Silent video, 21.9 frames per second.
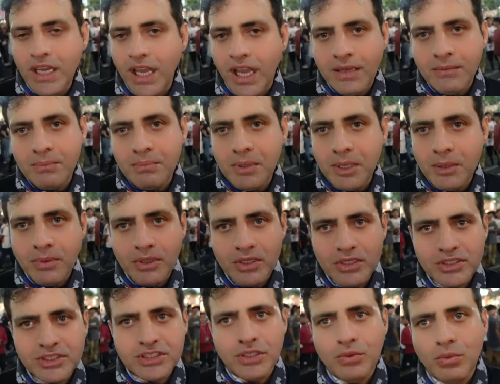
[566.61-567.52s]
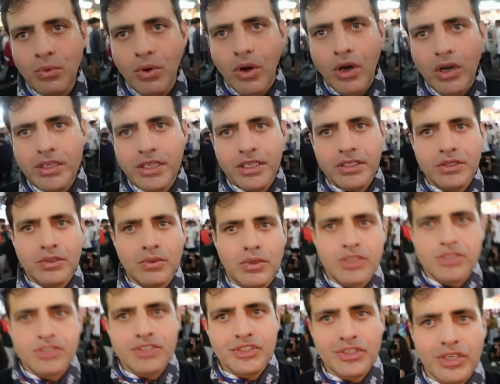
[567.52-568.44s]
and people are still walking
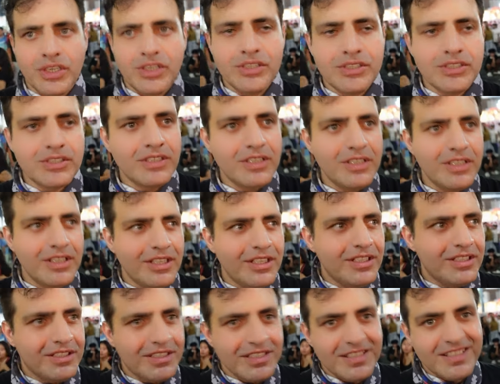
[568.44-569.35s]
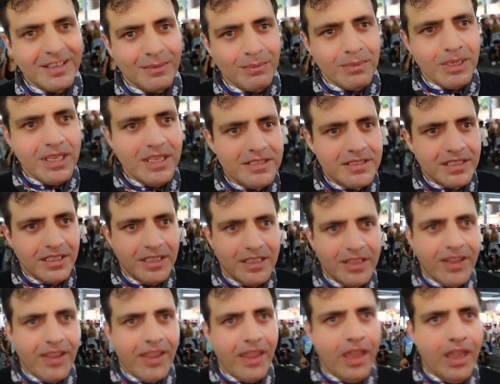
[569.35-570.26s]
towards church. This is amazing.
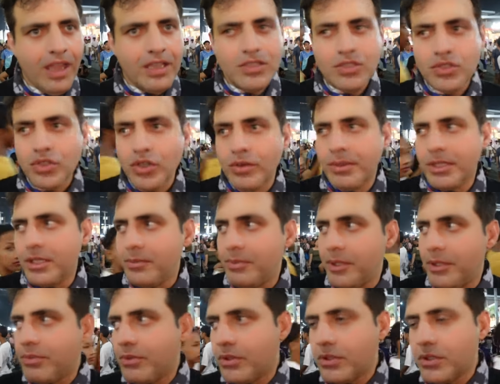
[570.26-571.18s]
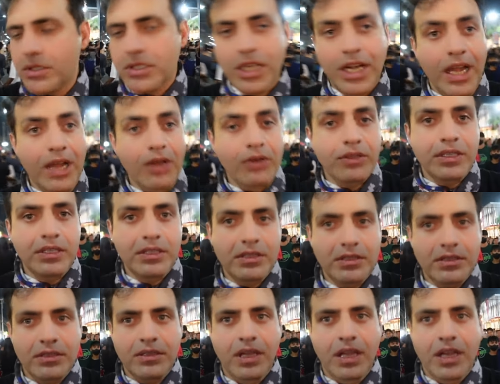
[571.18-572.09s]
So many people are crowded,
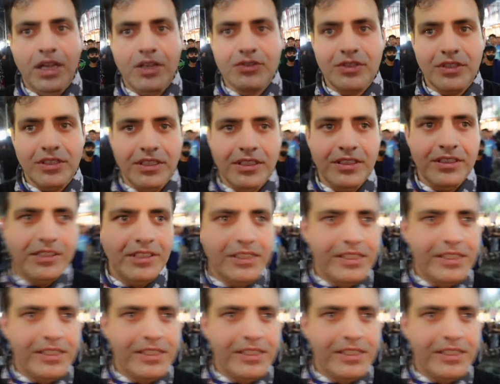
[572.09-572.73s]
actually.